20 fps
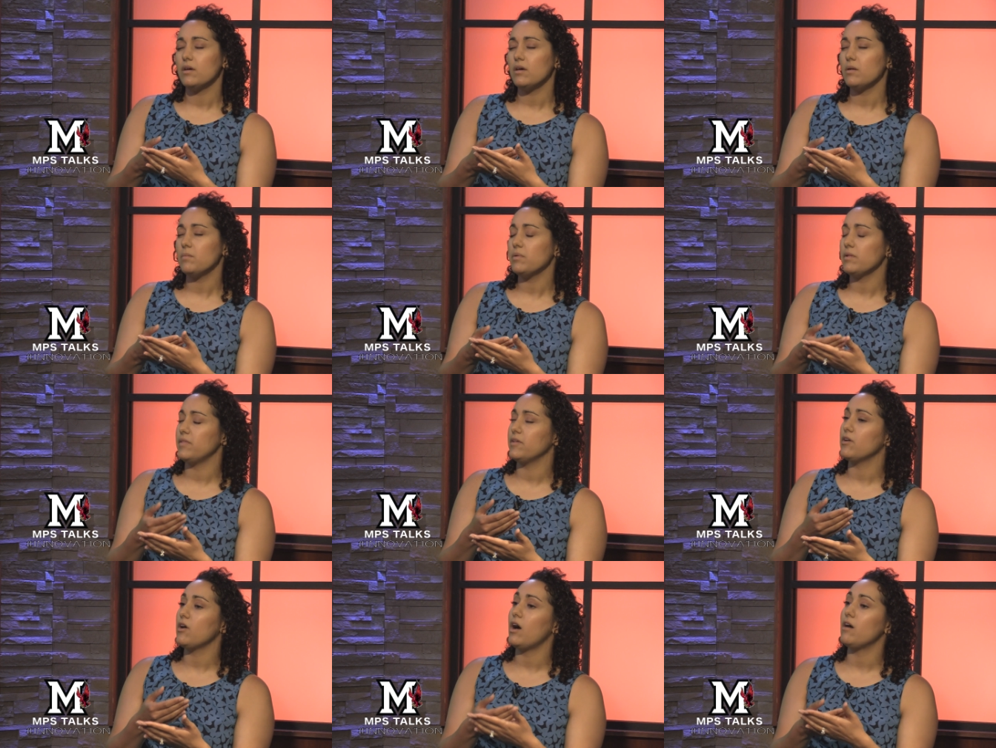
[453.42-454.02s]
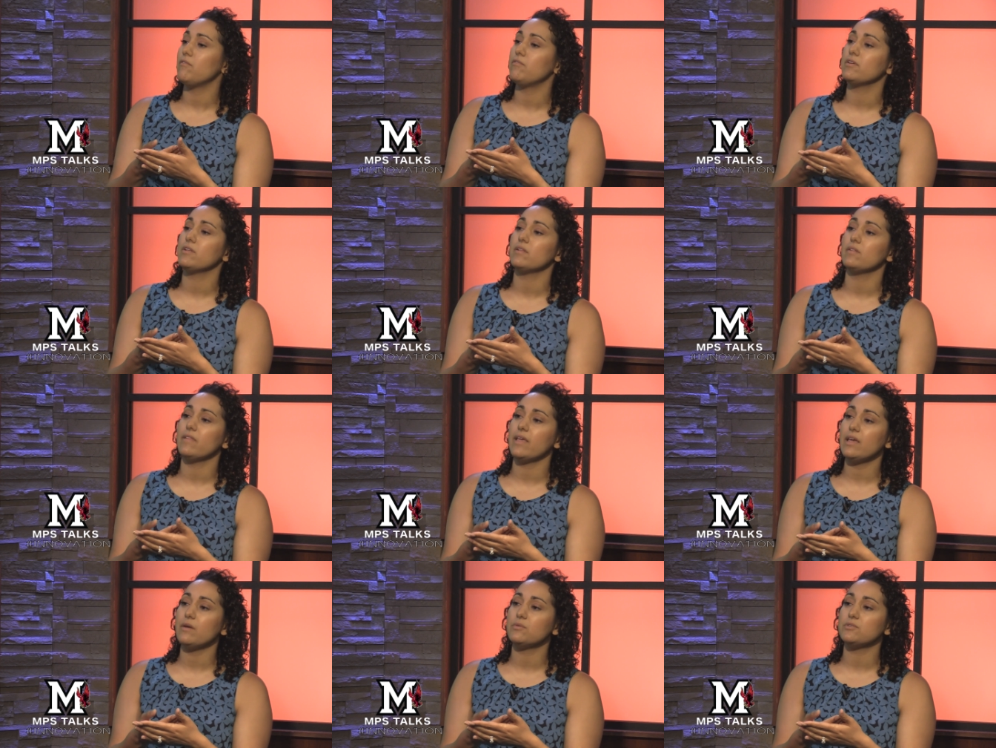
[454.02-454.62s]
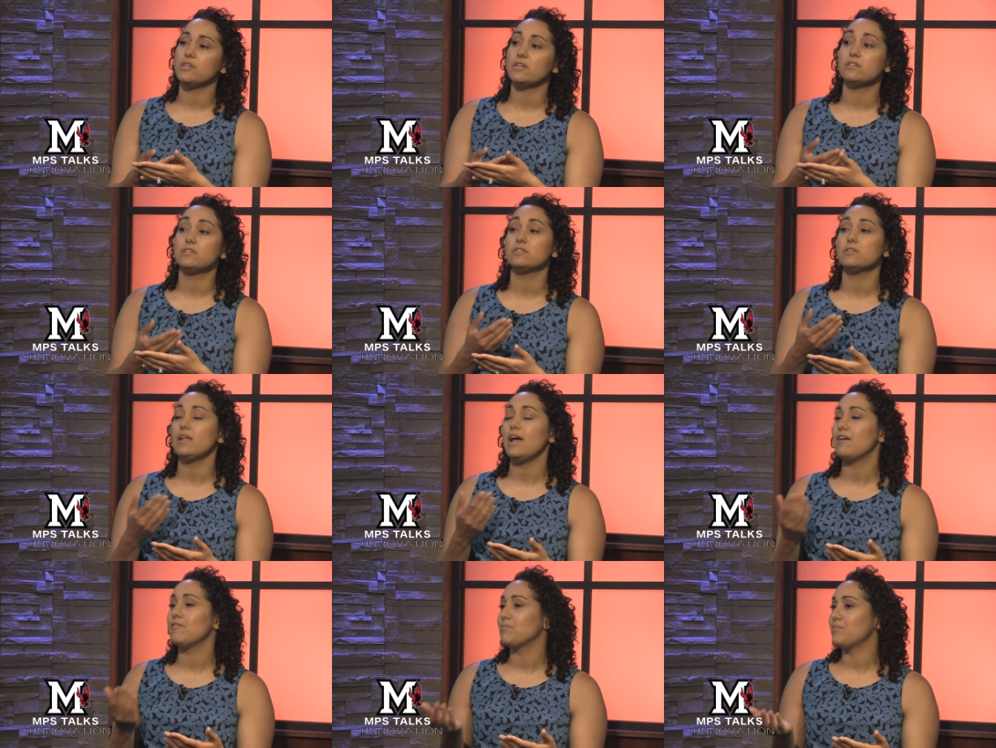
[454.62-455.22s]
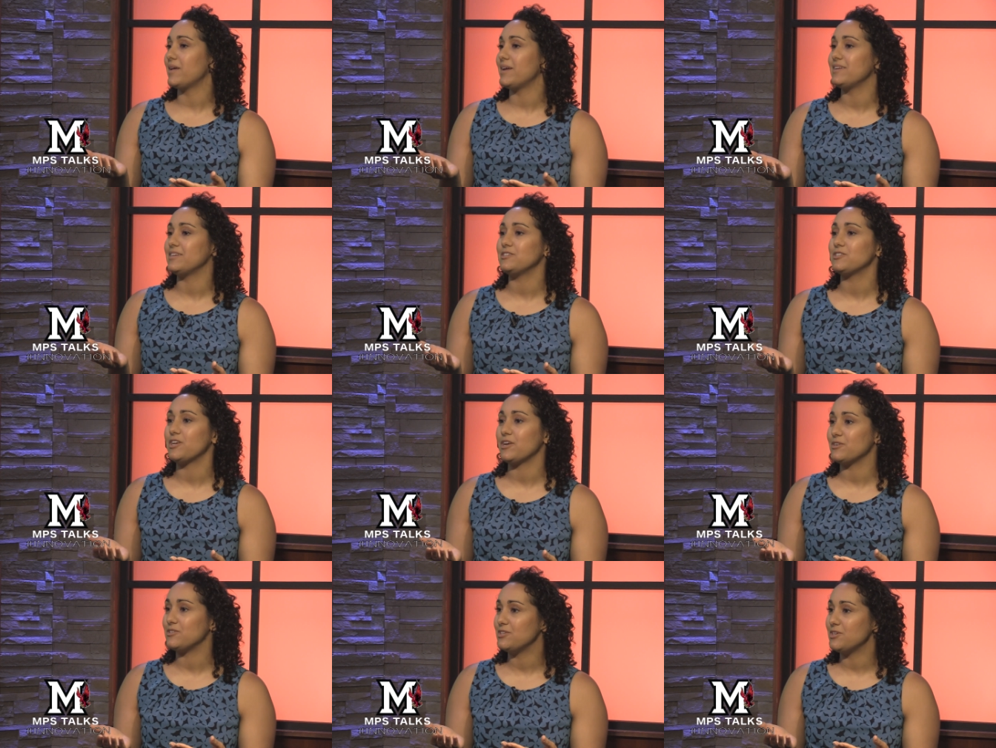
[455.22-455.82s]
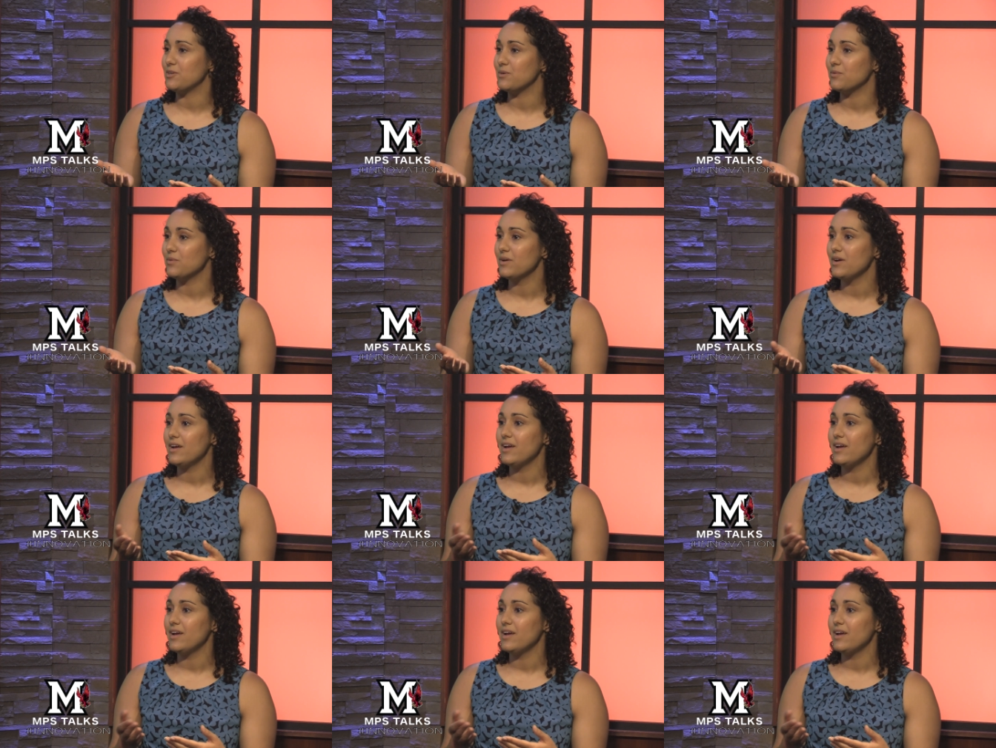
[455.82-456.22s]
completely confident in the language yet still have plan to share too.